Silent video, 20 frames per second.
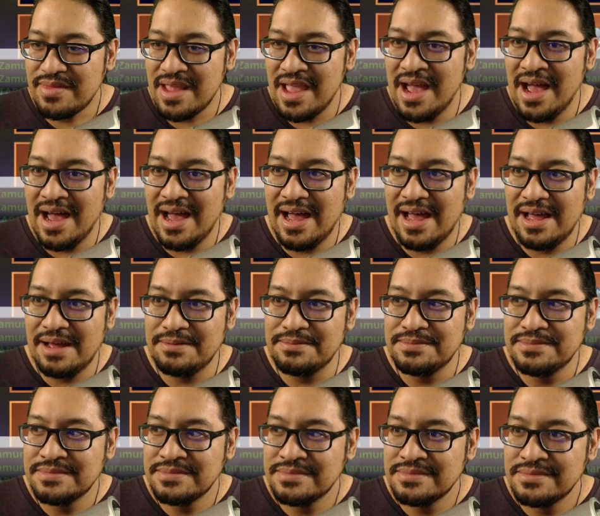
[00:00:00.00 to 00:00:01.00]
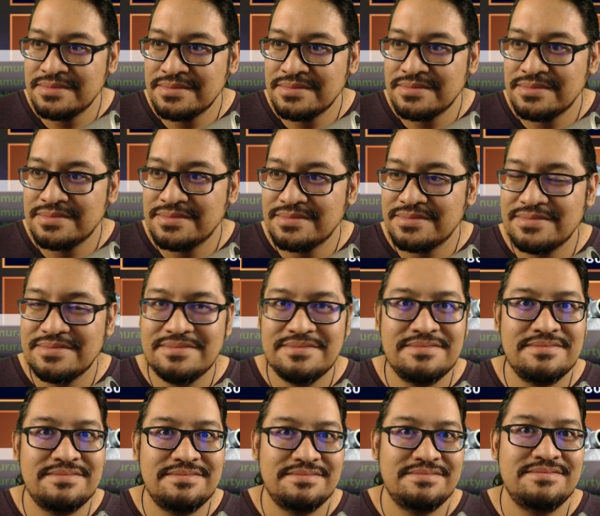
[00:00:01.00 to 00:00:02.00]
Um,
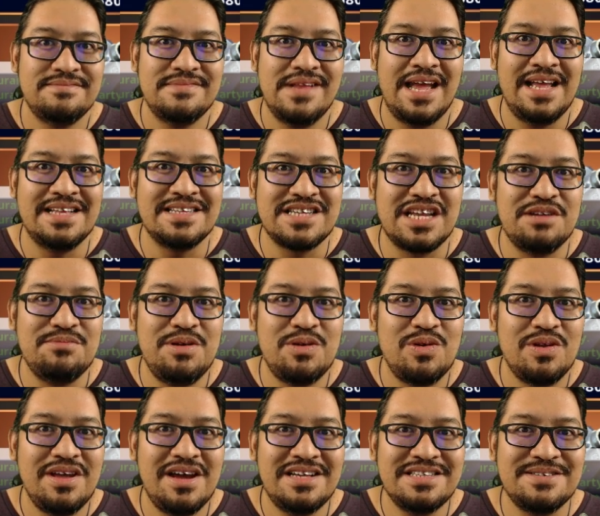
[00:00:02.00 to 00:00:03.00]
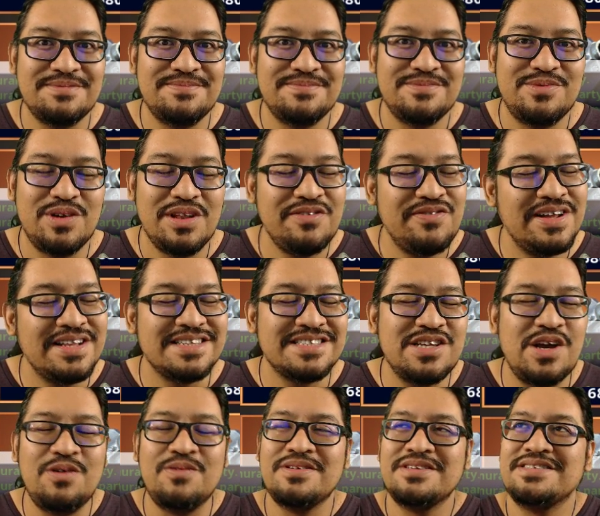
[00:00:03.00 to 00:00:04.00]
and it's going to be really awesome, really fun.
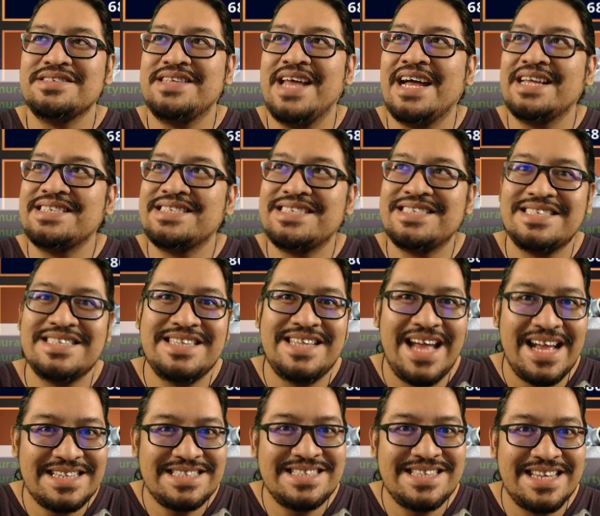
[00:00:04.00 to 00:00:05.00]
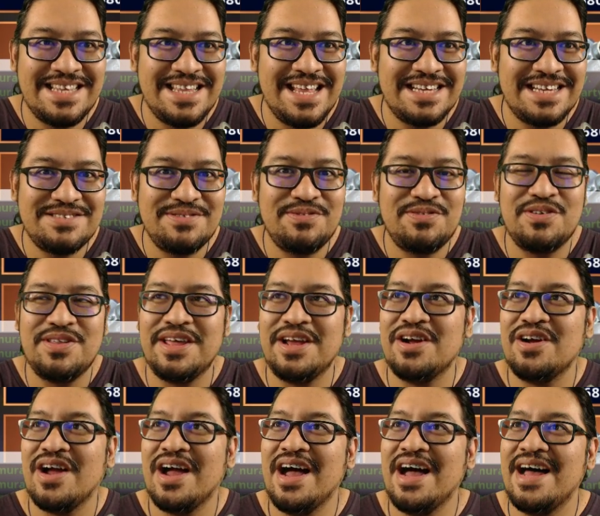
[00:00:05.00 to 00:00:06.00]
So that's that's the announcement for
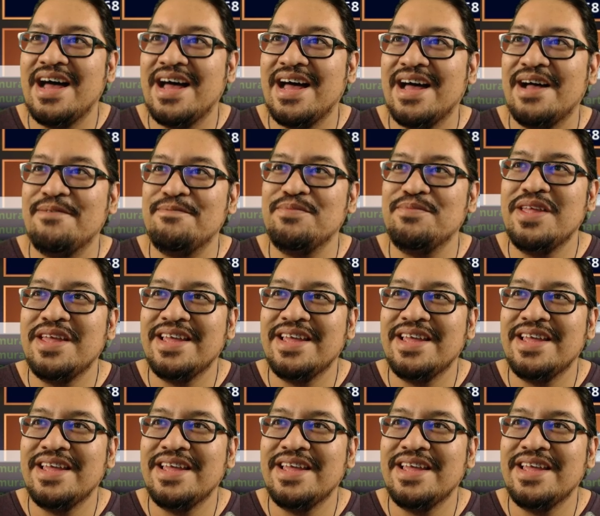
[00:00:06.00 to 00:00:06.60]
there. Um,